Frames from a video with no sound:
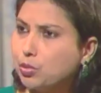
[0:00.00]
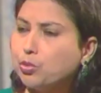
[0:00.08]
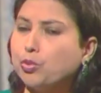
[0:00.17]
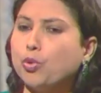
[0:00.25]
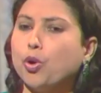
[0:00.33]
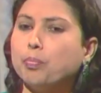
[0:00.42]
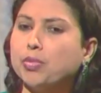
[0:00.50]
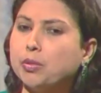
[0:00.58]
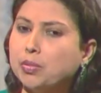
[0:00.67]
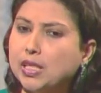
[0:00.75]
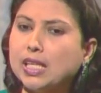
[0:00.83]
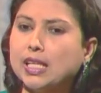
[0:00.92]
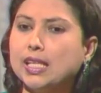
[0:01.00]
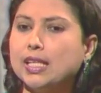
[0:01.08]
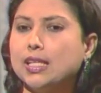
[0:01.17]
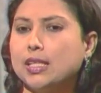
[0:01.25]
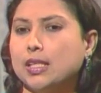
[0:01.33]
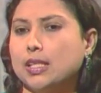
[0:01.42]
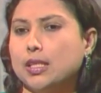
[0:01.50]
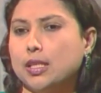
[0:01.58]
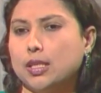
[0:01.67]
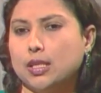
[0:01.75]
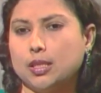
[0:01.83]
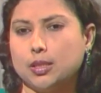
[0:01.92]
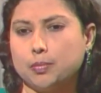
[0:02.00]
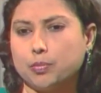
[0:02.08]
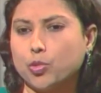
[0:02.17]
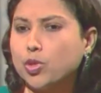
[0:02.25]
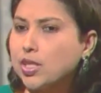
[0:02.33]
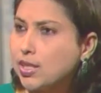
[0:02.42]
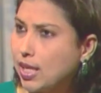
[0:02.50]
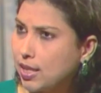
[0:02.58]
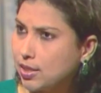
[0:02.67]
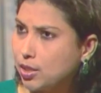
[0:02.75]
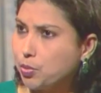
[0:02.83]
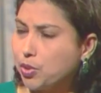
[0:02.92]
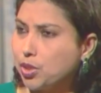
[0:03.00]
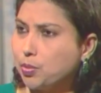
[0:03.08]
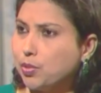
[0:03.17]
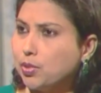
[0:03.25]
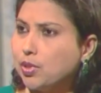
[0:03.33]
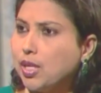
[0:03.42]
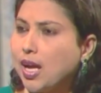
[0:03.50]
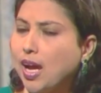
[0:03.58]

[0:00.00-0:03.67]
who publicly criticize this principle, mm-hmm.